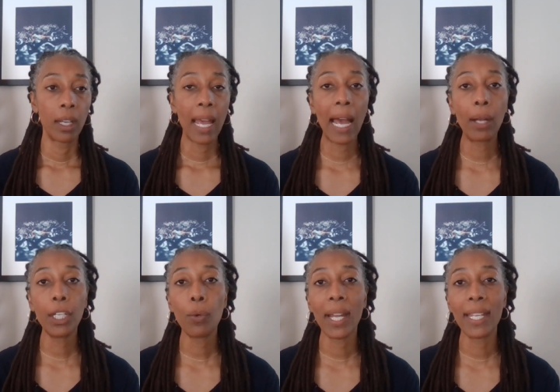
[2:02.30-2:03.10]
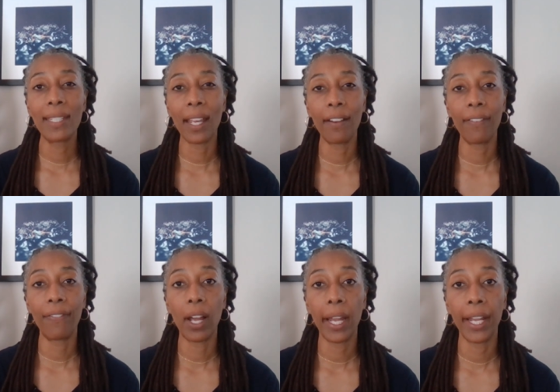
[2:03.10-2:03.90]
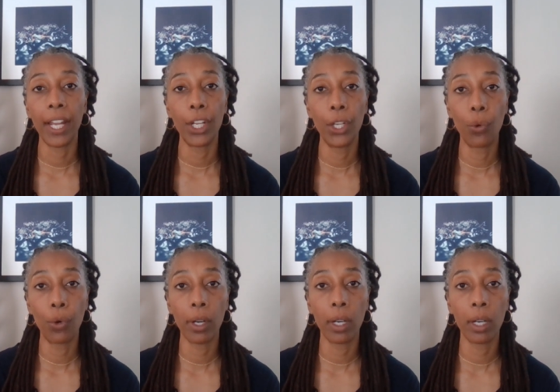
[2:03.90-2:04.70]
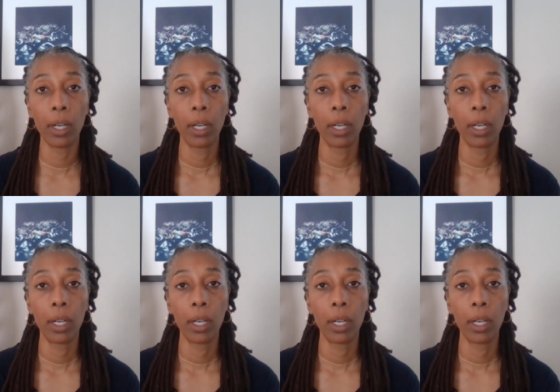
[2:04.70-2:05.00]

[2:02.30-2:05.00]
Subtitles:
How do you identify your